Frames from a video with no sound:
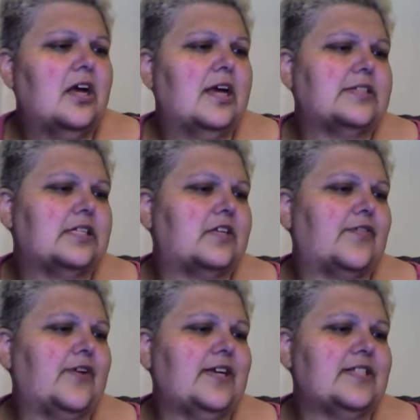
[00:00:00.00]
It says
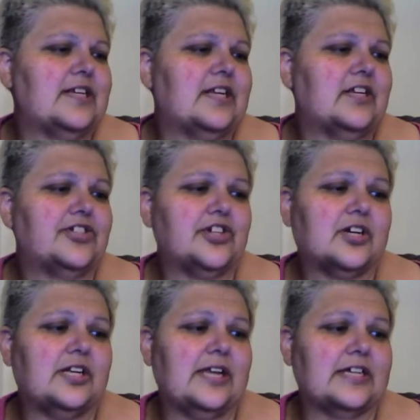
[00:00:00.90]
free signature
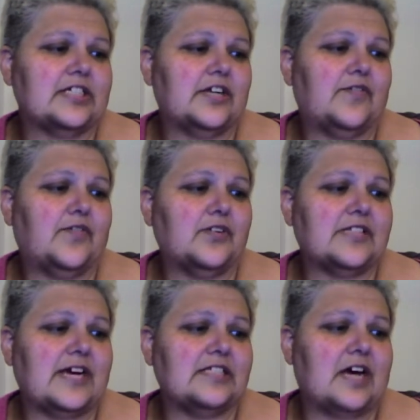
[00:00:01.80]
collection, full
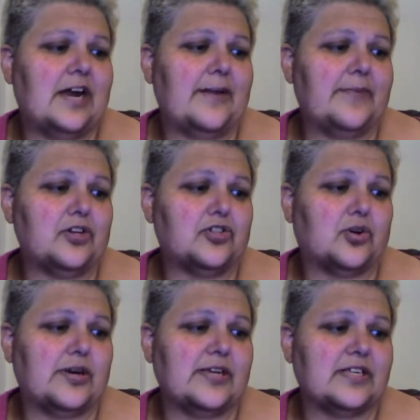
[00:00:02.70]
size item of your
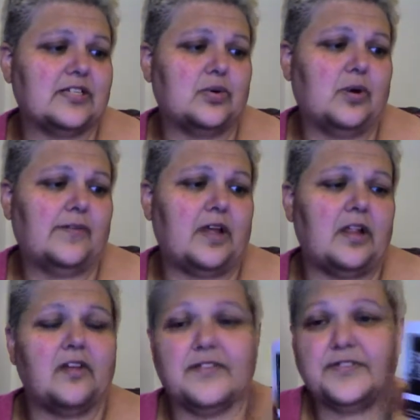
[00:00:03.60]
choice, a twelve
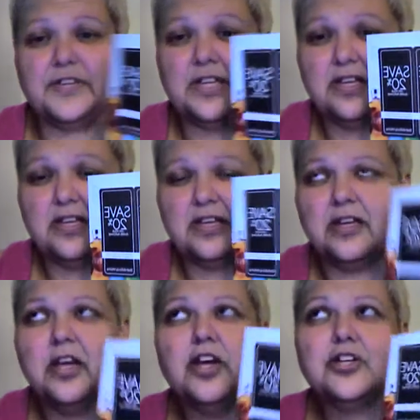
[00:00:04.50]
dollar fifty,
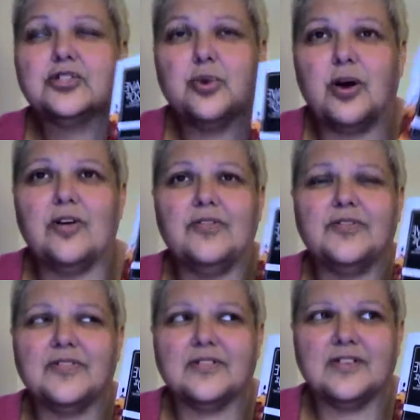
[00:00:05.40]
twelve
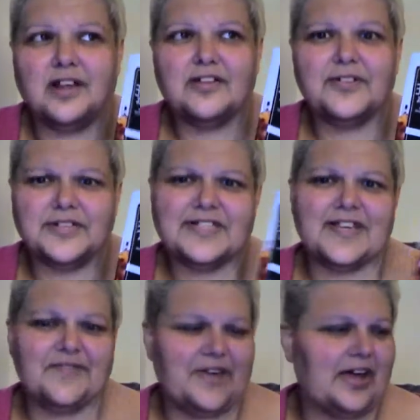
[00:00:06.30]
dollar fifty
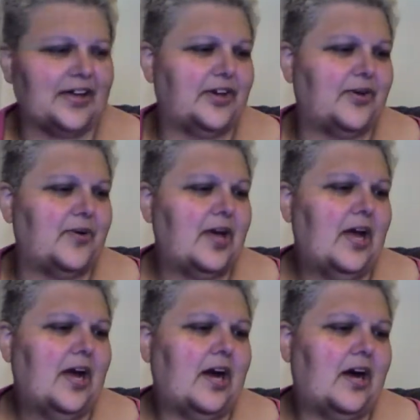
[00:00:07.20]
cent value.
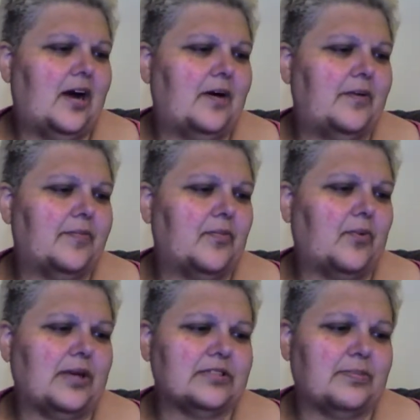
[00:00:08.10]
Um,
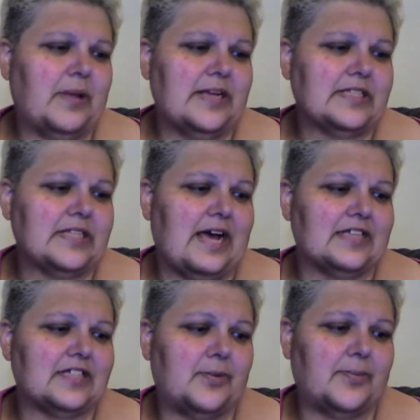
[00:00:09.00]
while supplies
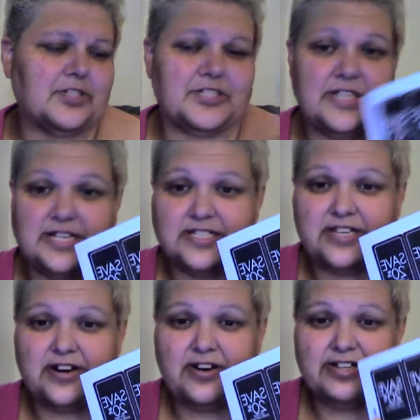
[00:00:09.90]
last, no purchase
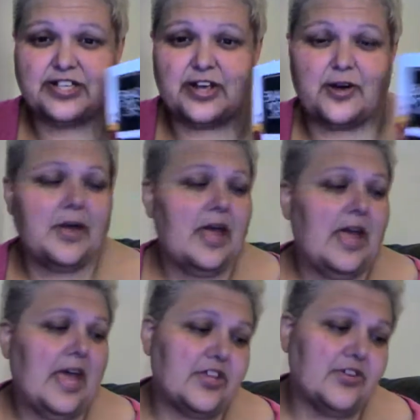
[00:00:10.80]
necessary. So,
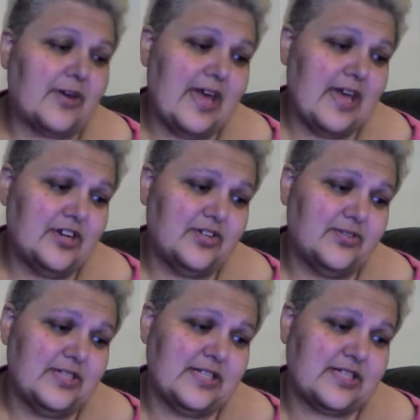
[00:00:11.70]
and you can do
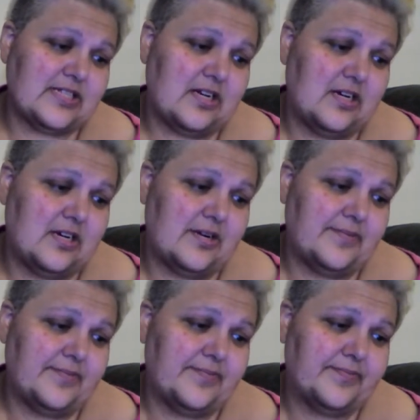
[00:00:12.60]
this. Um,